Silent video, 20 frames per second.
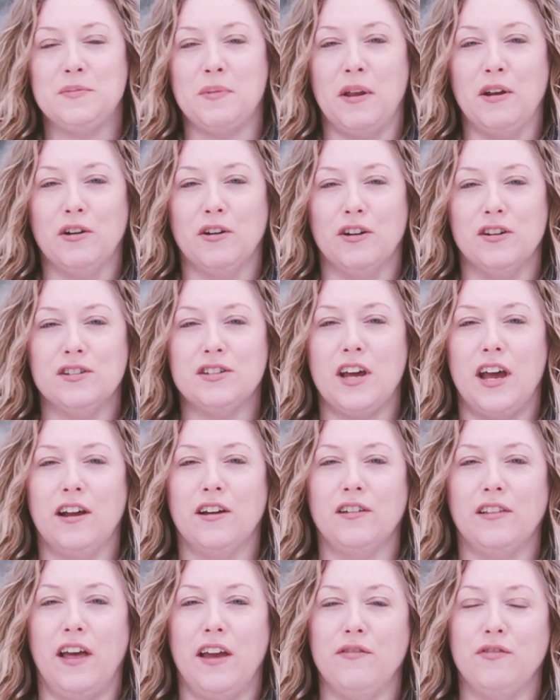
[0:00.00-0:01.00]
spent her
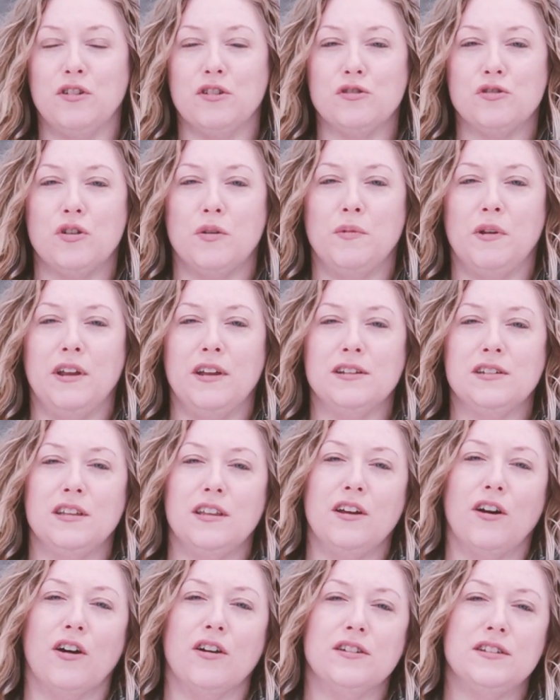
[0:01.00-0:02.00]
entire life contributing to
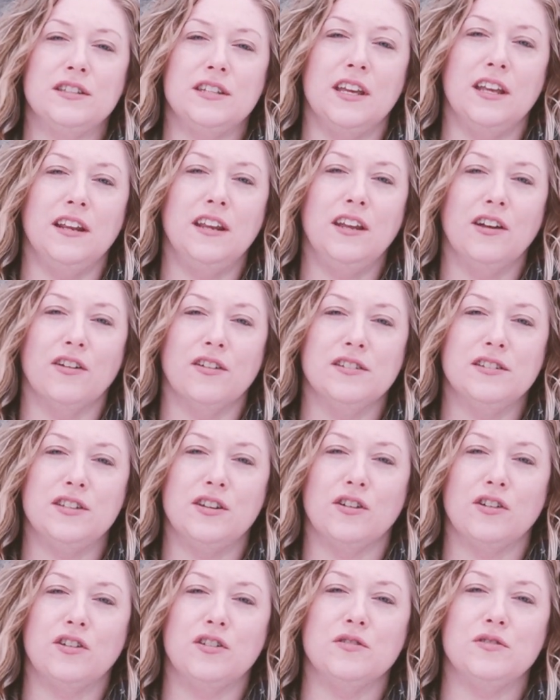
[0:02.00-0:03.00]
the art scene here in
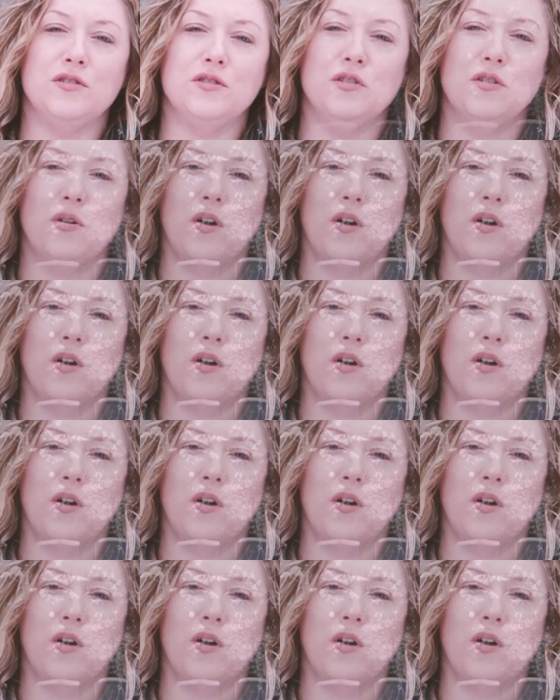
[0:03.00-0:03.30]
Syracuse, New